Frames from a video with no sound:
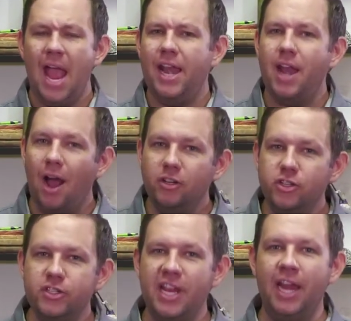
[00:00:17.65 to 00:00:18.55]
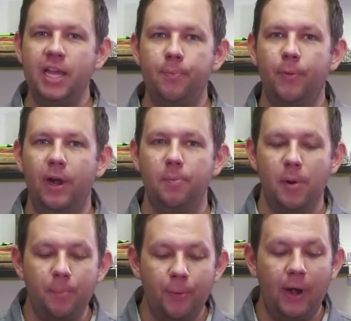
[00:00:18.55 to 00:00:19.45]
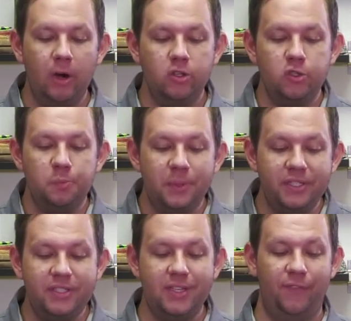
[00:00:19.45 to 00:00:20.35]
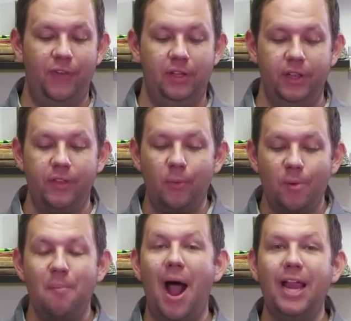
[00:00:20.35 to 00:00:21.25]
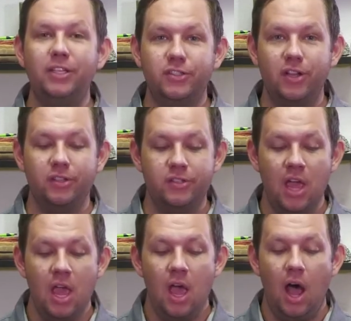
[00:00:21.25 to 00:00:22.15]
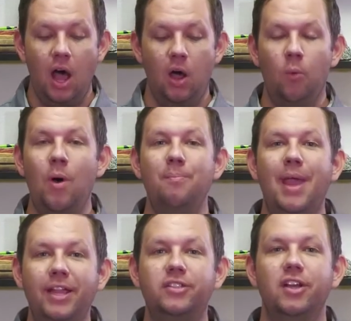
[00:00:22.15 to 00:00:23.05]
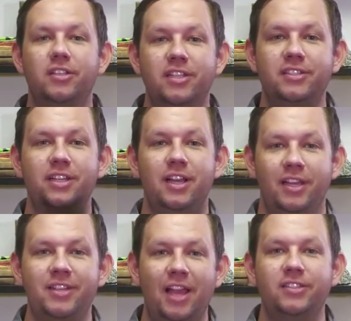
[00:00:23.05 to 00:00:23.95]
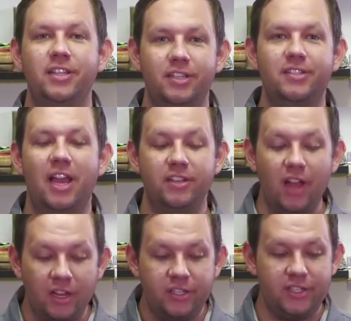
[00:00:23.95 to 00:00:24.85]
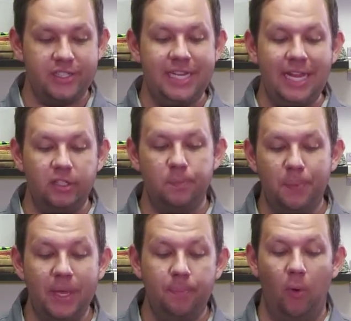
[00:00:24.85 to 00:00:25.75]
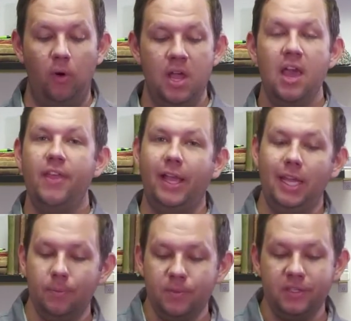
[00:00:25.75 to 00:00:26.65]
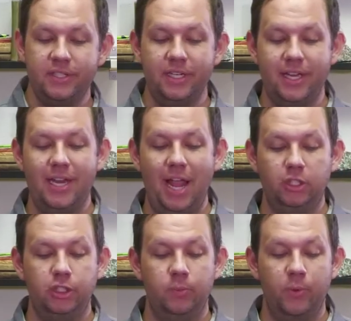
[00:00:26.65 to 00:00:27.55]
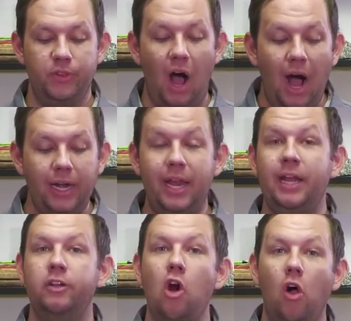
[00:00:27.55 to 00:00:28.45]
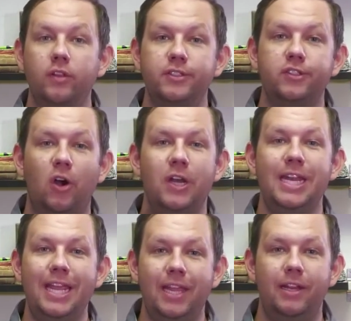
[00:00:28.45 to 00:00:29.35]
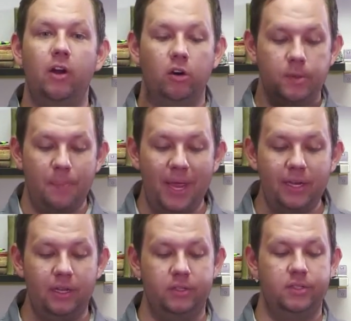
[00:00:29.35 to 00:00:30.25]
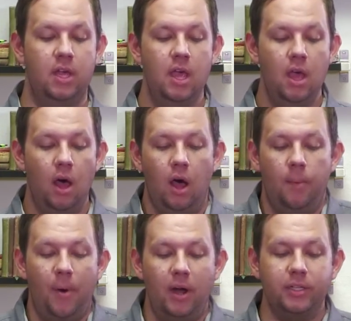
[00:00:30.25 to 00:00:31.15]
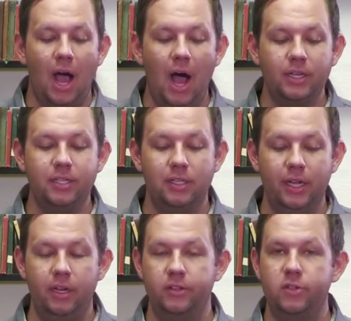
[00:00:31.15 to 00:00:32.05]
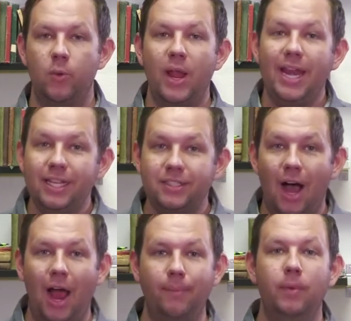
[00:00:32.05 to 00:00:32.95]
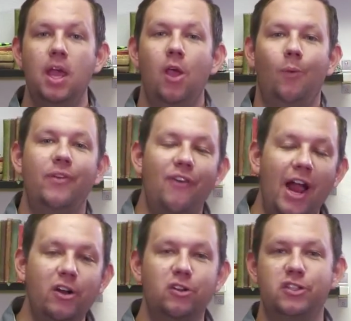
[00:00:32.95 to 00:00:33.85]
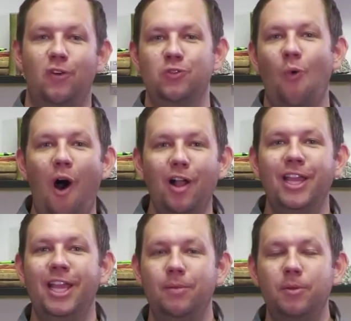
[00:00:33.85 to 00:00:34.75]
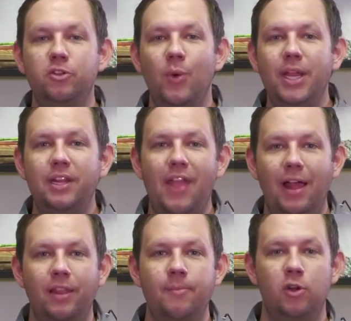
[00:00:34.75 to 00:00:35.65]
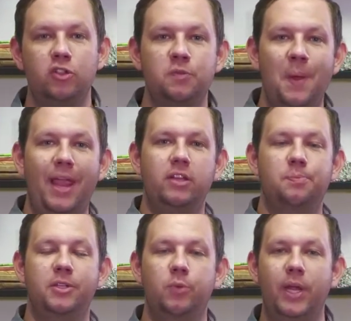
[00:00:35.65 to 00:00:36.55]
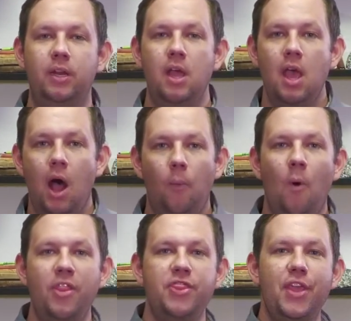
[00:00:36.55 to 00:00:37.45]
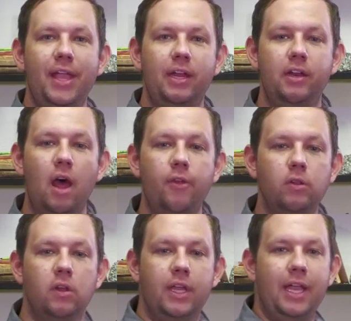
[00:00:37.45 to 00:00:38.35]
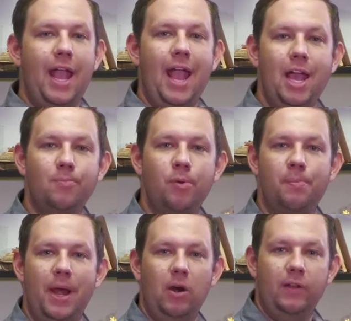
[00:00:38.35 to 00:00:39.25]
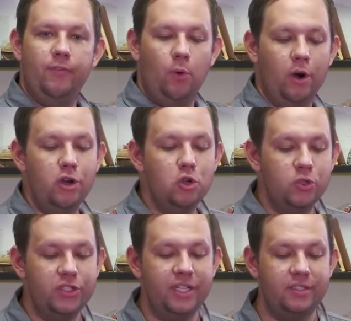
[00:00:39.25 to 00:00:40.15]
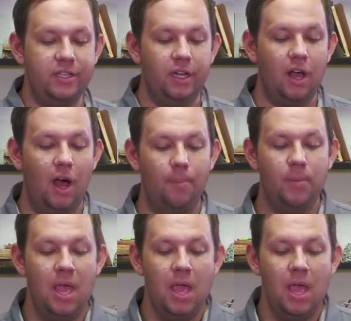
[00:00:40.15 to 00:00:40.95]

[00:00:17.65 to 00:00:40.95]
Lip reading: And not just any prayer, but prayer specifically that reminds us what makes us, as Exodus says, a distinct people that keeps us in connection with God and acknowledges our need and our dependence upon God to lead us. So anytime we find ourselves walking in between in that liminal space between one thing and another, looking ahead, preparing for a new season to come.